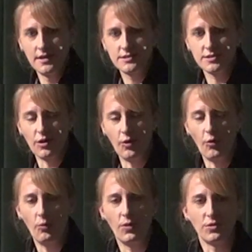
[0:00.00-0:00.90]

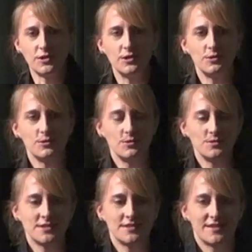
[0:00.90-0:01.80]
So we'll
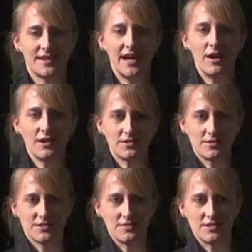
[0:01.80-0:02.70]
use the
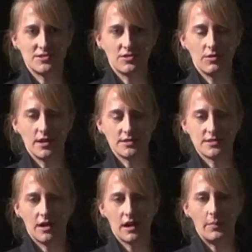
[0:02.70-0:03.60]
characters in the story to
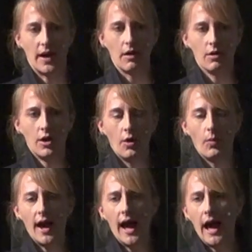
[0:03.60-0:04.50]
talk about
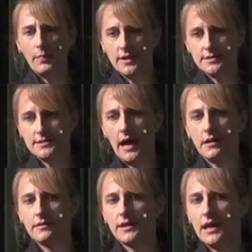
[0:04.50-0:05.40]
what happened. How
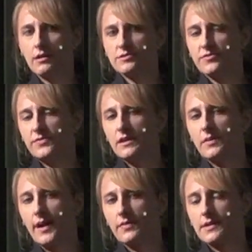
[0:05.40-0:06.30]
did the character feel
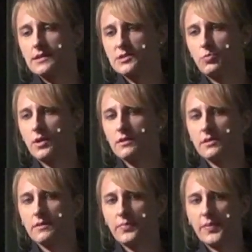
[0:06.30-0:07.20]
about this? What are
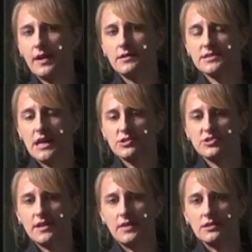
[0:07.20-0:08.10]
the preparedness
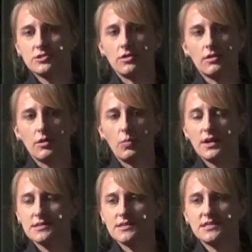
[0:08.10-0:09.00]
actions that they took, or
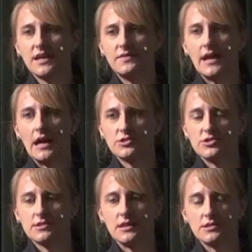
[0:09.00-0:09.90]
what is the safety
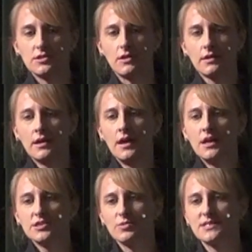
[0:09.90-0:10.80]
actions they took?
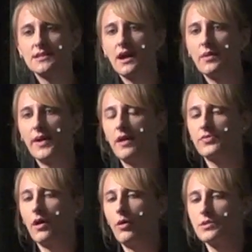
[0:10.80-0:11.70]
So it's not about
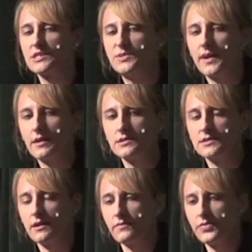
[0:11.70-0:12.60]
the own experience
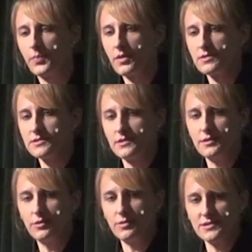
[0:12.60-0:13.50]
of the person
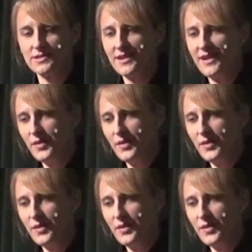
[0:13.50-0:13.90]
who is